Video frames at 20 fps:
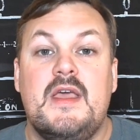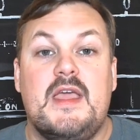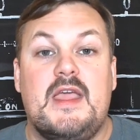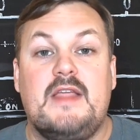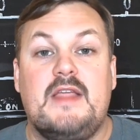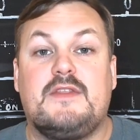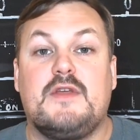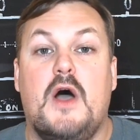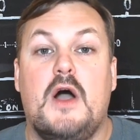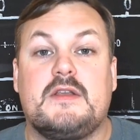
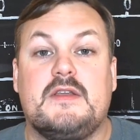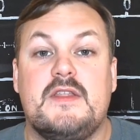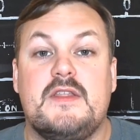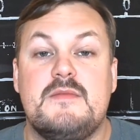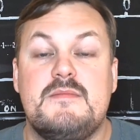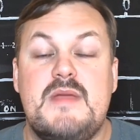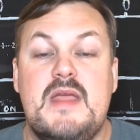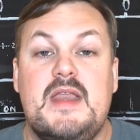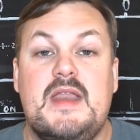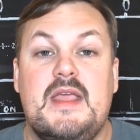He talked to
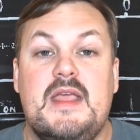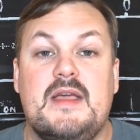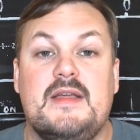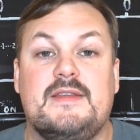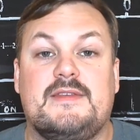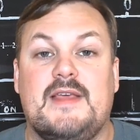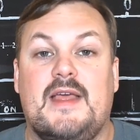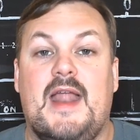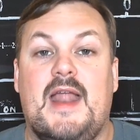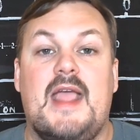the media
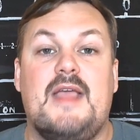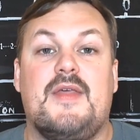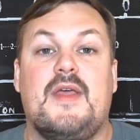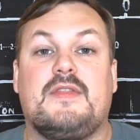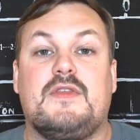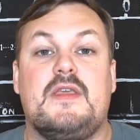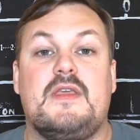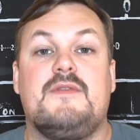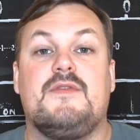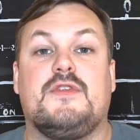and said, hey,
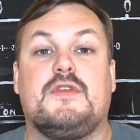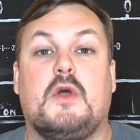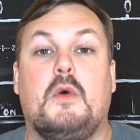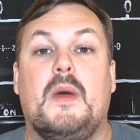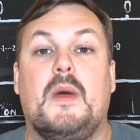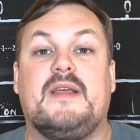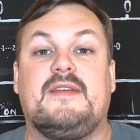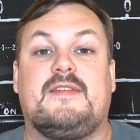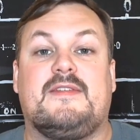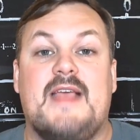that's even took
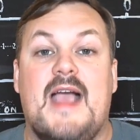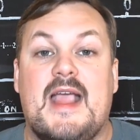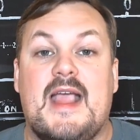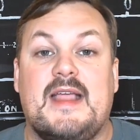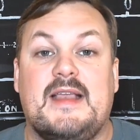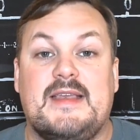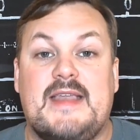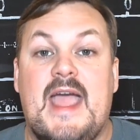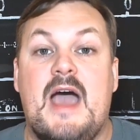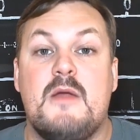away
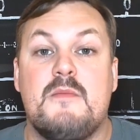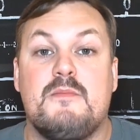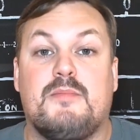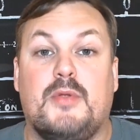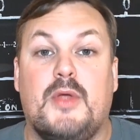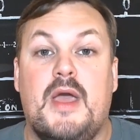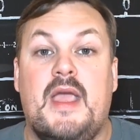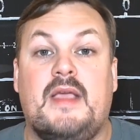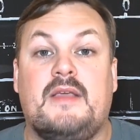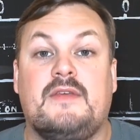second down
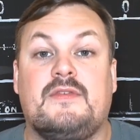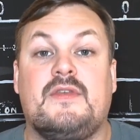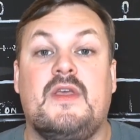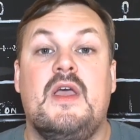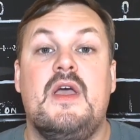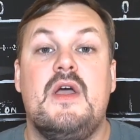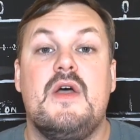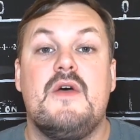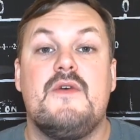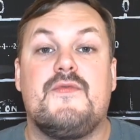plays
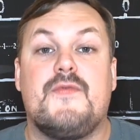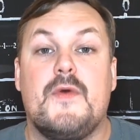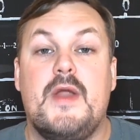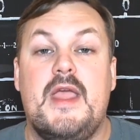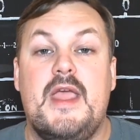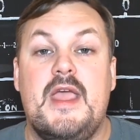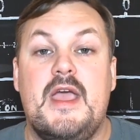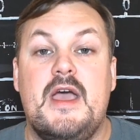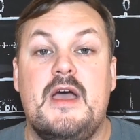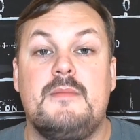for
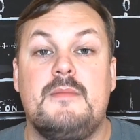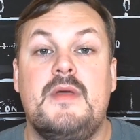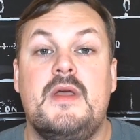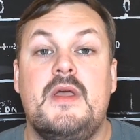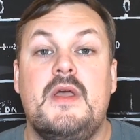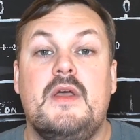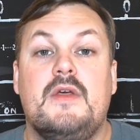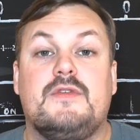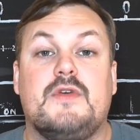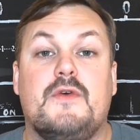him.
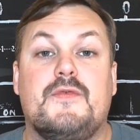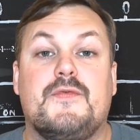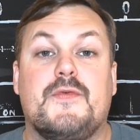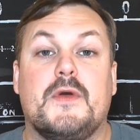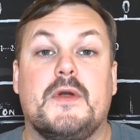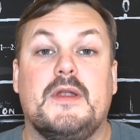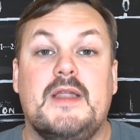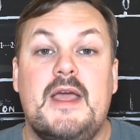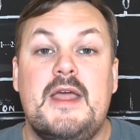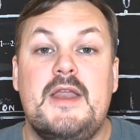So
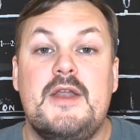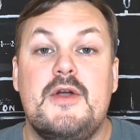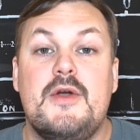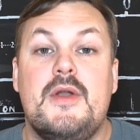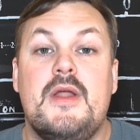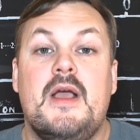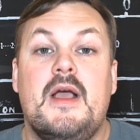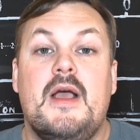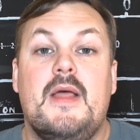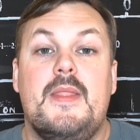for
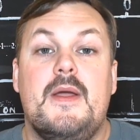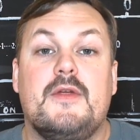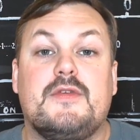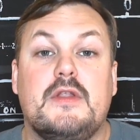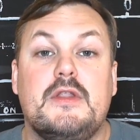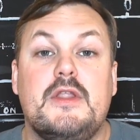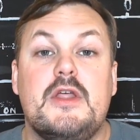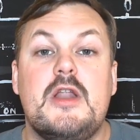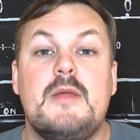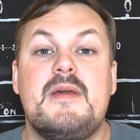Leonard, there's a
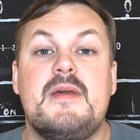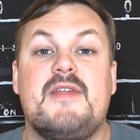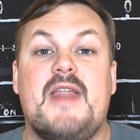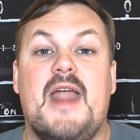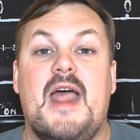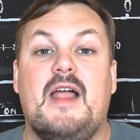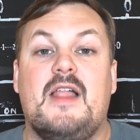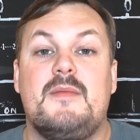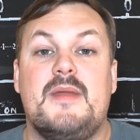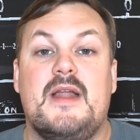little bit of an
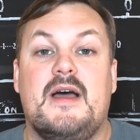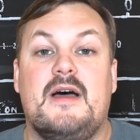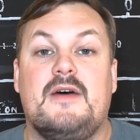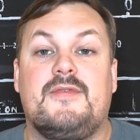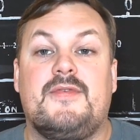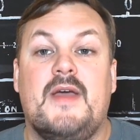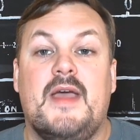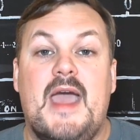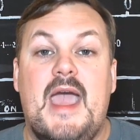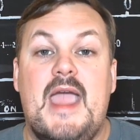element
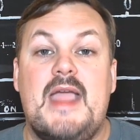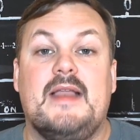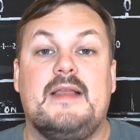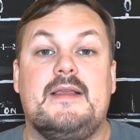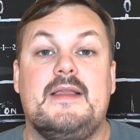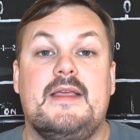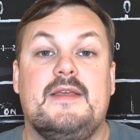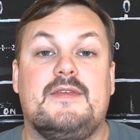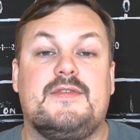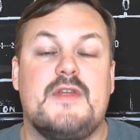of, hey,
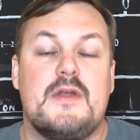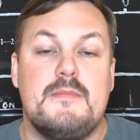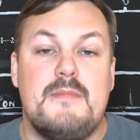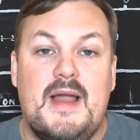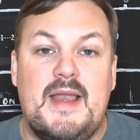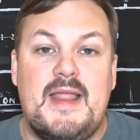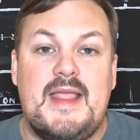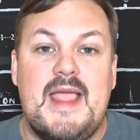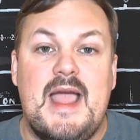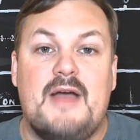is there
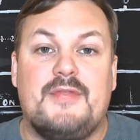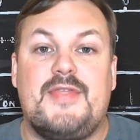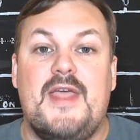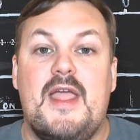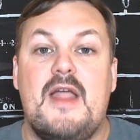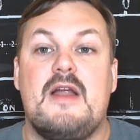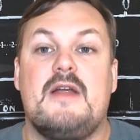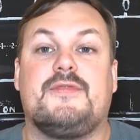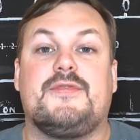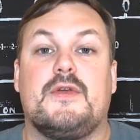money out
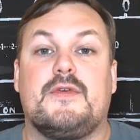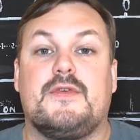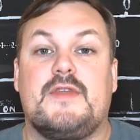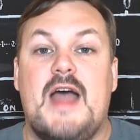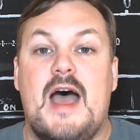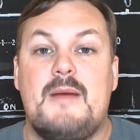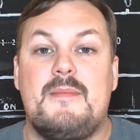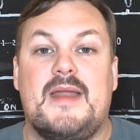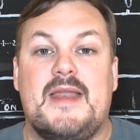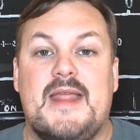there? If there's
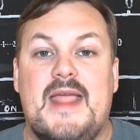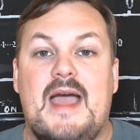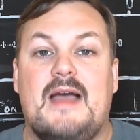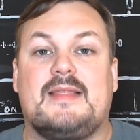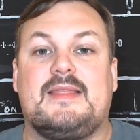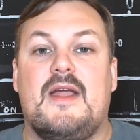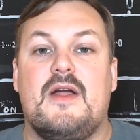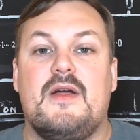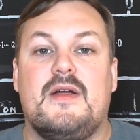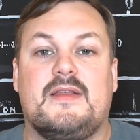not money
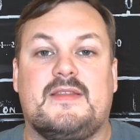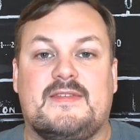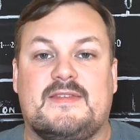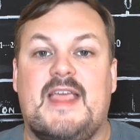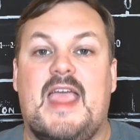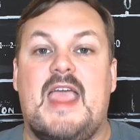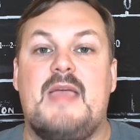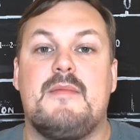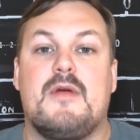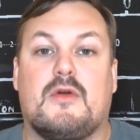out there, it's
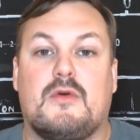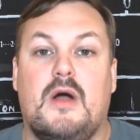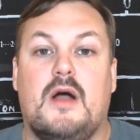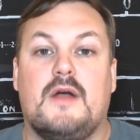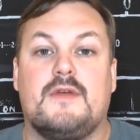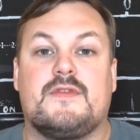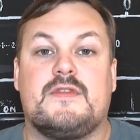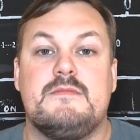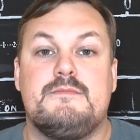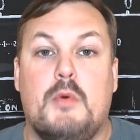same
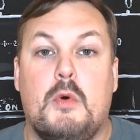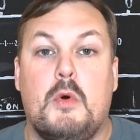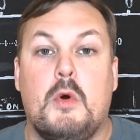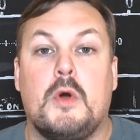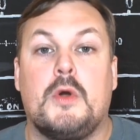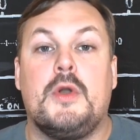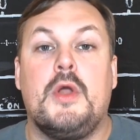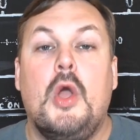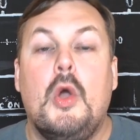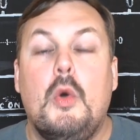across the
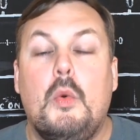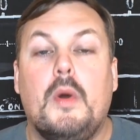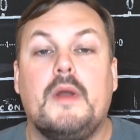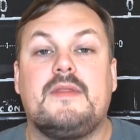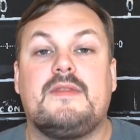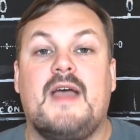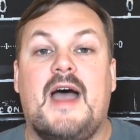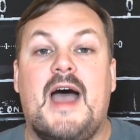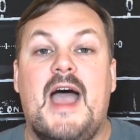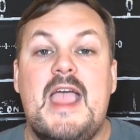board.
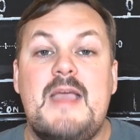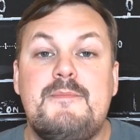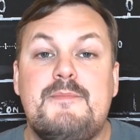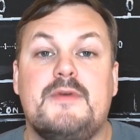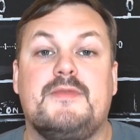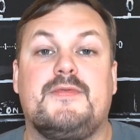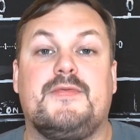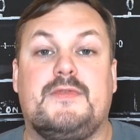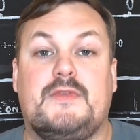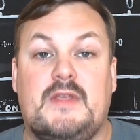What type
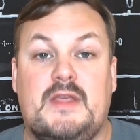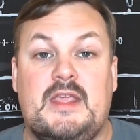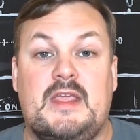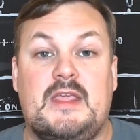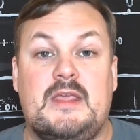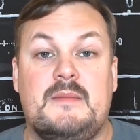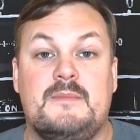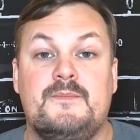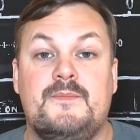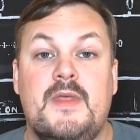of
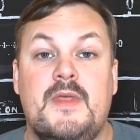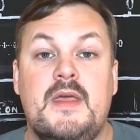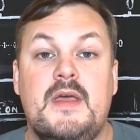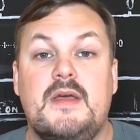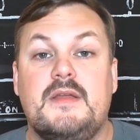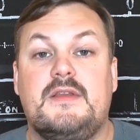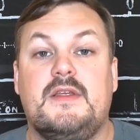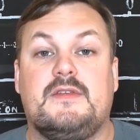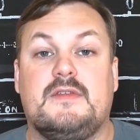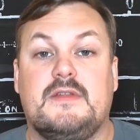team
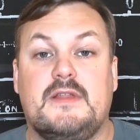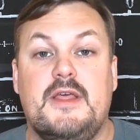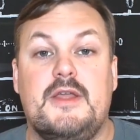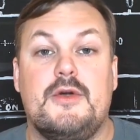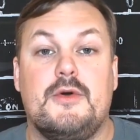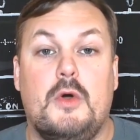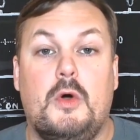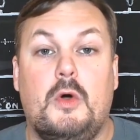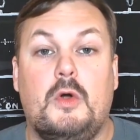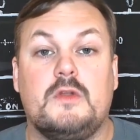does
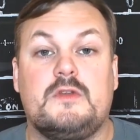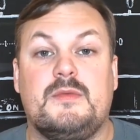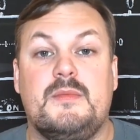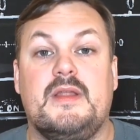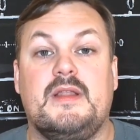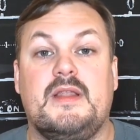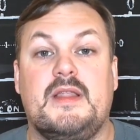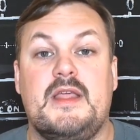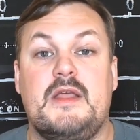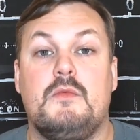Leonard
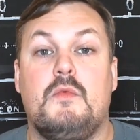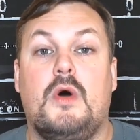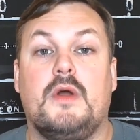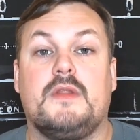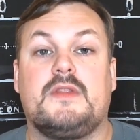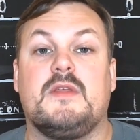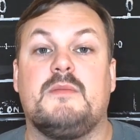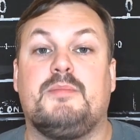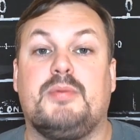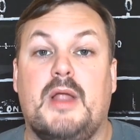ultimately
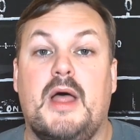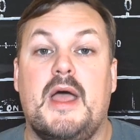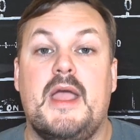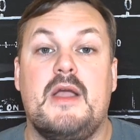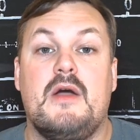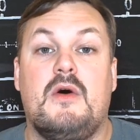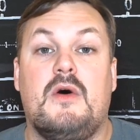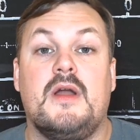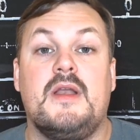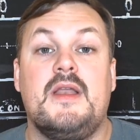want to
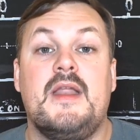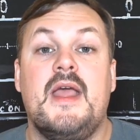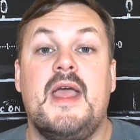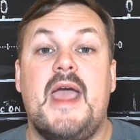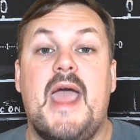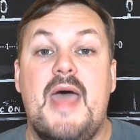play on?